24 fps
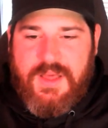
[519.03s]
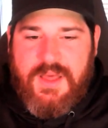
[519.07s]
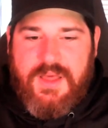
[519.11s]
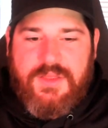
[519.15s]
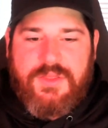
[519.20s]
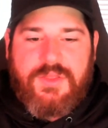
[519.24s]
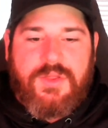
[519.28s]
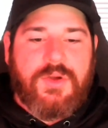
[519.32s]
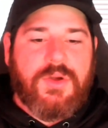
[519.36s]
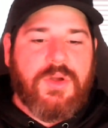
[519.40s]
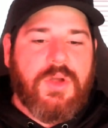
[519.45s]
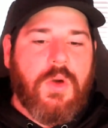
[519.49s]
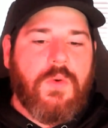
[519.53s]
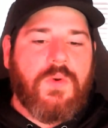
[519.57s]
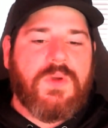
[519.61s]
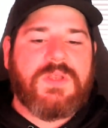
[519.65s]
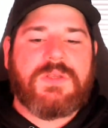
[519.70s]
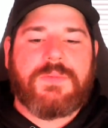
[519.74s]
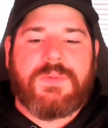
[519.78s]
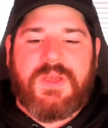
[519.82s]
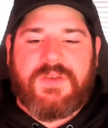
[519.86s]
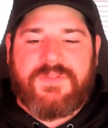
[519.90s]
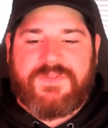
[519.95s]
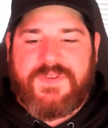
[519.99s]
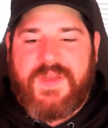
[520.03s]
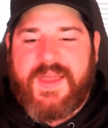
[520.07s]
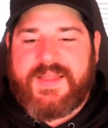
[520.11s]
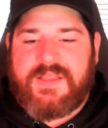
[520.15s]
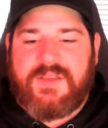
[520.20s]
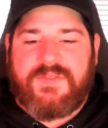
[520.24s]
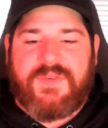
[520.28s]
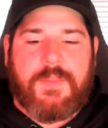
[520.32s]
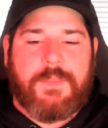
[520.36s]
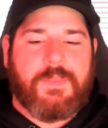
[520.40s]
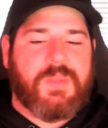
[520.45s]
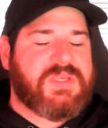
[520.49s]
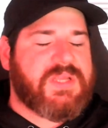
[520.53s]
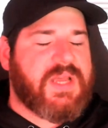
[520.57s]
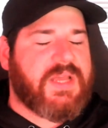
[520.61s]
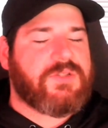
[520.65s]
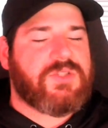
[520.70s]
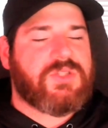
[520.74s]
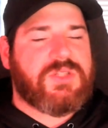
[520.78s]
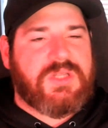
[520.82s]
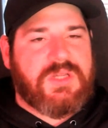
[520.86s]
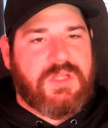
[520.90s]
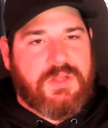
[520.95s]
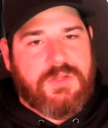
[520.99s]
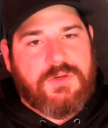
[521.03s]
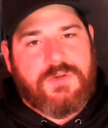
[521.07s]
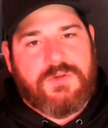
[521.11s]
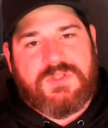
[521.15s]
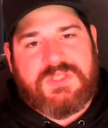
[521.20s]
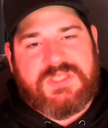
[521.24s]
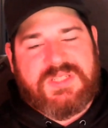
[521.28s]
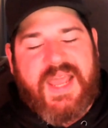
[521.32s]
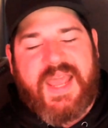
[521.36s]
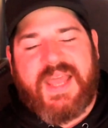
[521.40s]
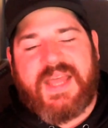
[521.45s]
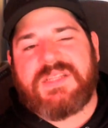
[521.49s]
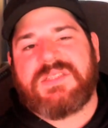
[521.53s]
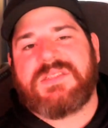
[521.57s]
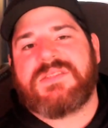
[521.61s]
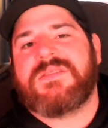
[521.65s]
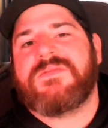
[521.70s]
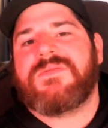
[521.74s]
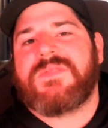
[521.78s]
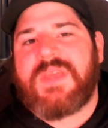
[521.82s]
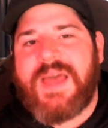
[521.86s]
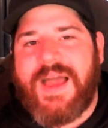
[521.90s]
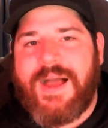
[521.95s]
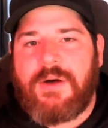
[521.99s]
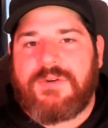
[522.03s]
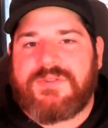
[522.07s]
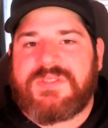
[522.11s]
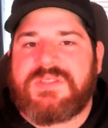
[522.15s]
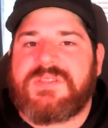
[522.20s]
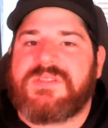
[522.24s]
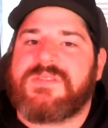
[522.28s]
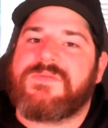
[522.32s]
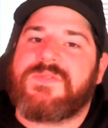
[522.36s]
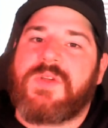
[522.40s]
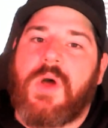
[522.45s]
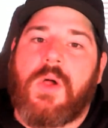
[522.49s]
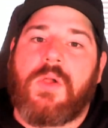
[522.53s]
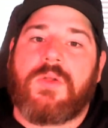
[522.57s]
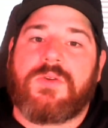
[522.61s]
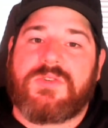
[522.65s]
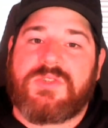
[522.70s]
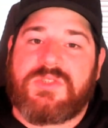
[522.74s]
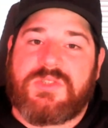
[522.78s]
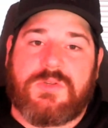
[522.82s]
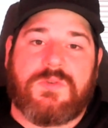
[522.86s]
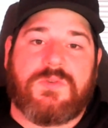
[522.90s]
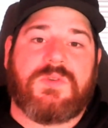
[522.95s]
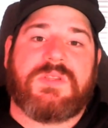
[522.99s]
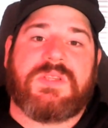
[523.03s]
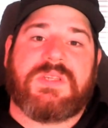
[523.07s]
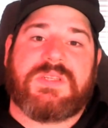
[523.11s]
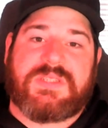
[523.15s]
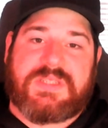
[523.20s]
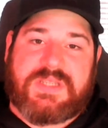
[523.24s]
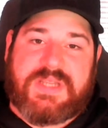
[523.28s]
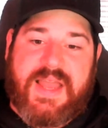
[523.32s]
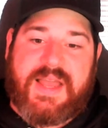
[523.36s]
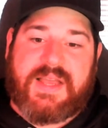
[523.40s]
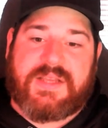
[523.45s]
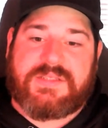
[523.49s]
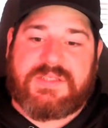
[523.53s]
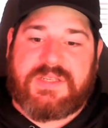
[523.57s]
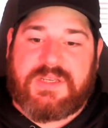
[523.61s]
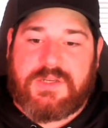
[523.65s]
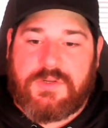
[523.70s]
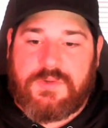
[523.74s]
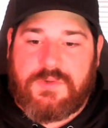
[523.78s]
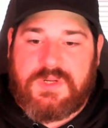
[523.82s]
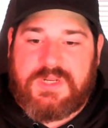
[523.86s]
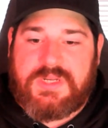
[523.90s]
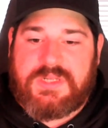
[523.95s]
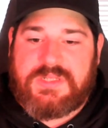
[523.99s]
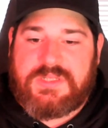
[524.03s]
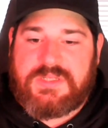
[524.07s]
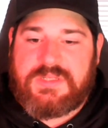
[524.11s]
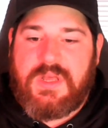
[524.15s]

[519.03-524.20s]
They're going to be affected and potentially lose tens of thousands of dollars due to this tax increase.